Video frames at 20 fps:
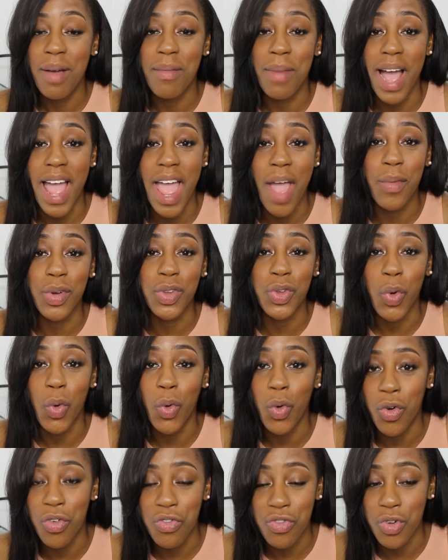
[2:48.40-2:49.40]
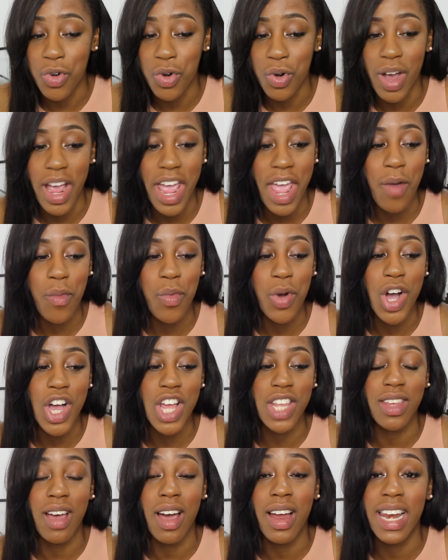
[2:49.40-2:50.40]
my hair was awful. It
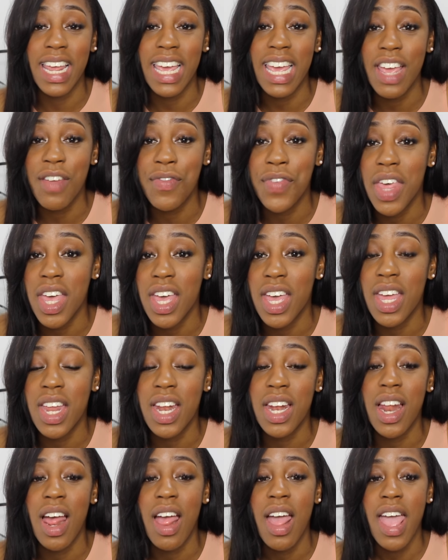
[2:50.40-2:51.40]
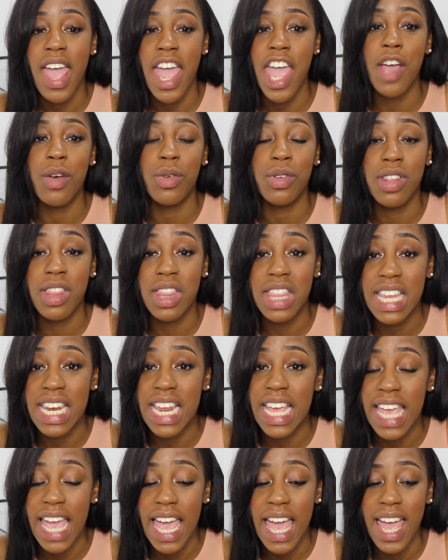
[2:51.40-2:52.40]
was uneven, it was
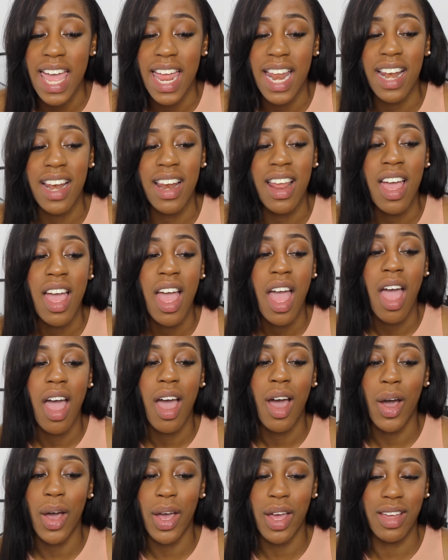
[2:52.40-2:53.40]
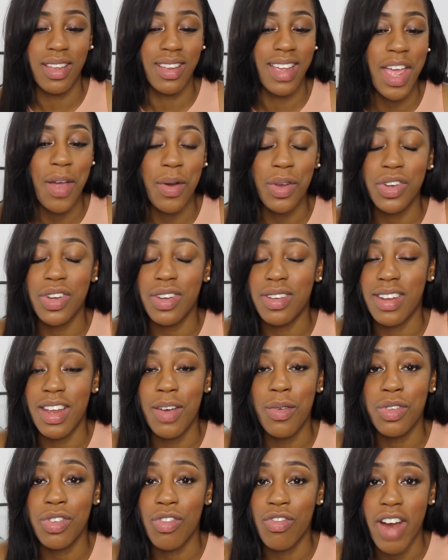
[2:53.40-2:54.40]
thin again. It was just,
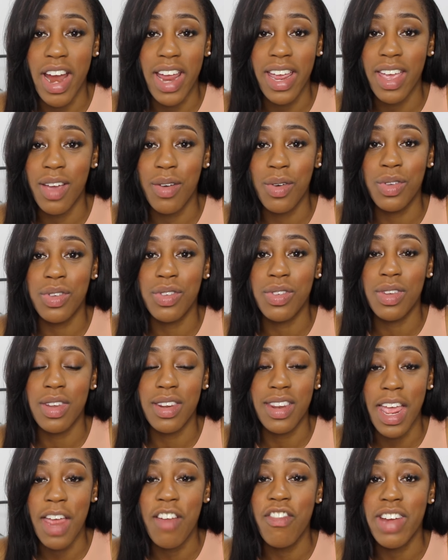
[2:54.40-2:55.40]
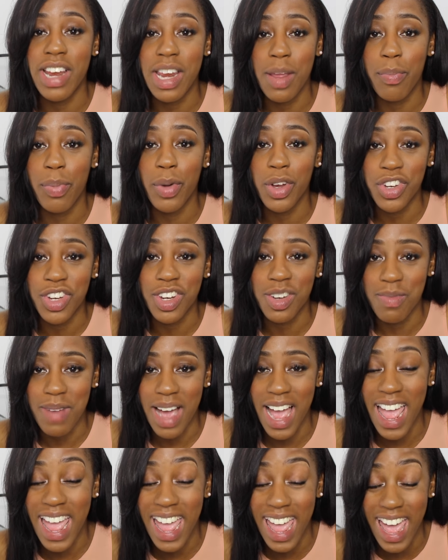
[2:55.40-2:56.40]
it was a wreck. It was, they really butchered
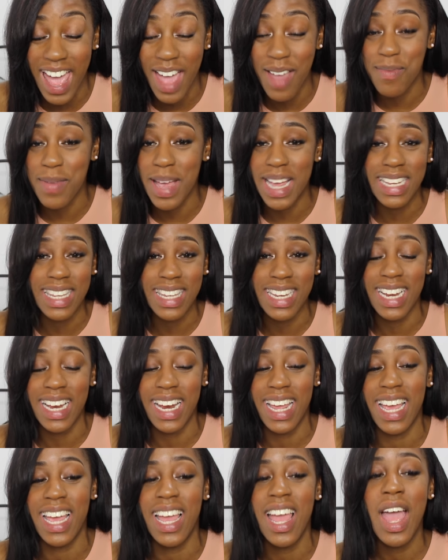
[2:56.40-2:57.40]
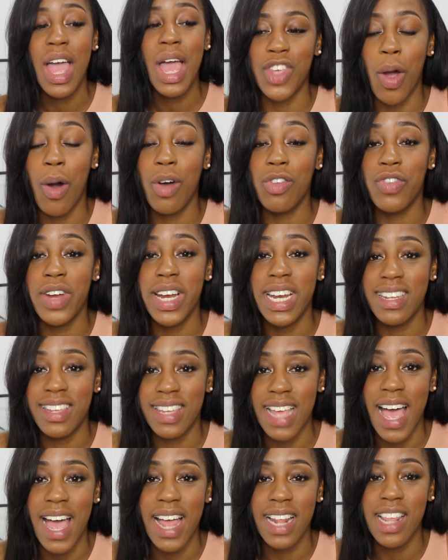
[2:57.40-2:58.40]
my hair, basically. So I was really
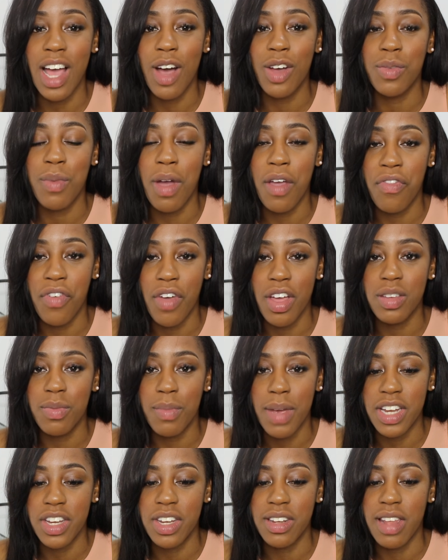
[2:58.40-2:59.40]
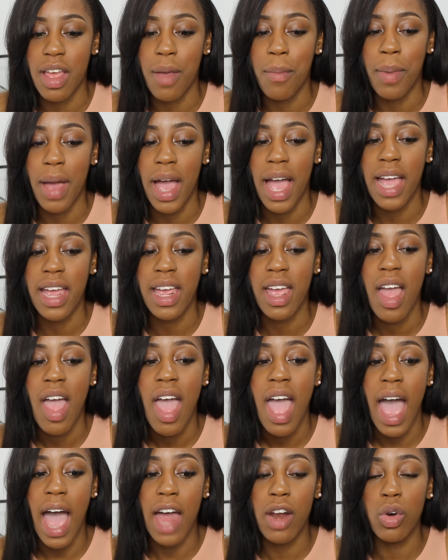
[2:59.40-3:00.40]
sad. That was my first major setback.
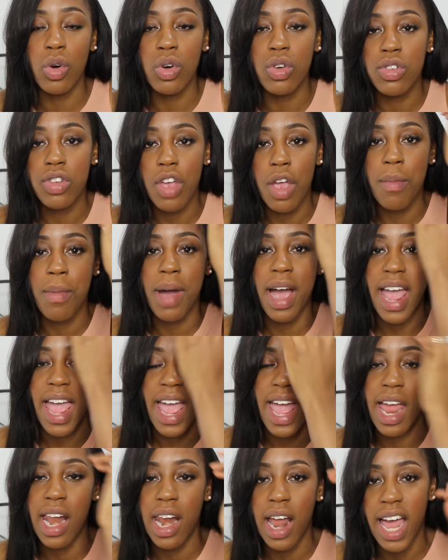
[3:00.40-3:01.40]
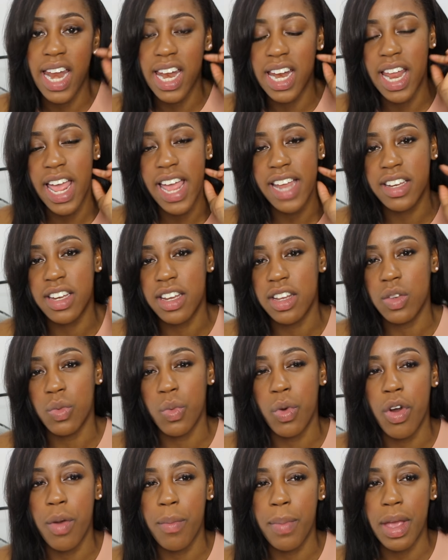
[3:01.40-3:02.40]
And also my hairline and
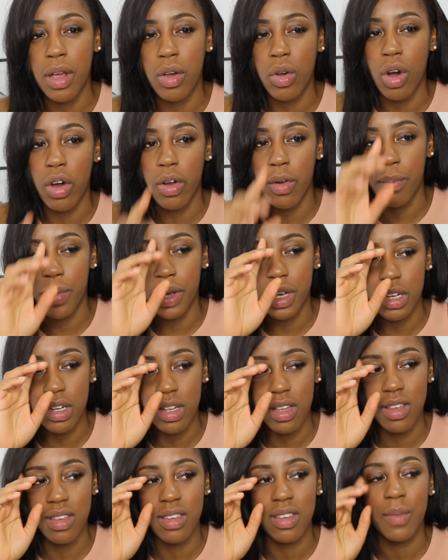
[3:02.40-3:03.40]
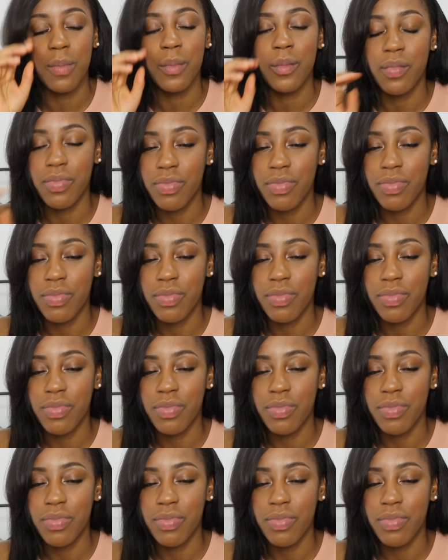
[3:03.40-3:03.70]
edges were a bit gone because